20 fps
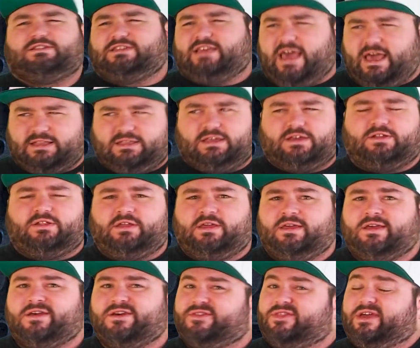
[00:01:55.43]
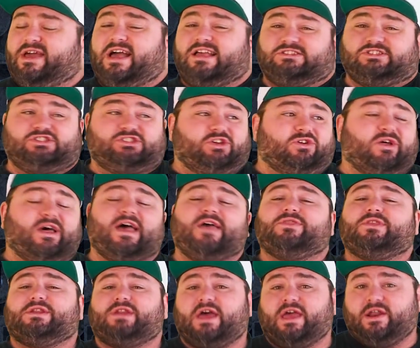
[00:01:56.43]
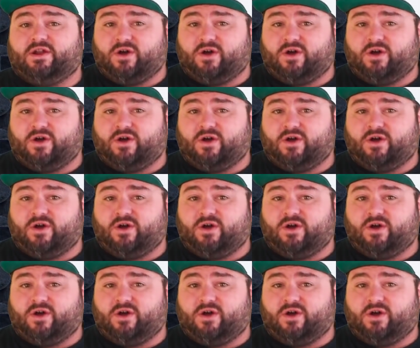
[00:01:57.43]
technically, the guys still had the night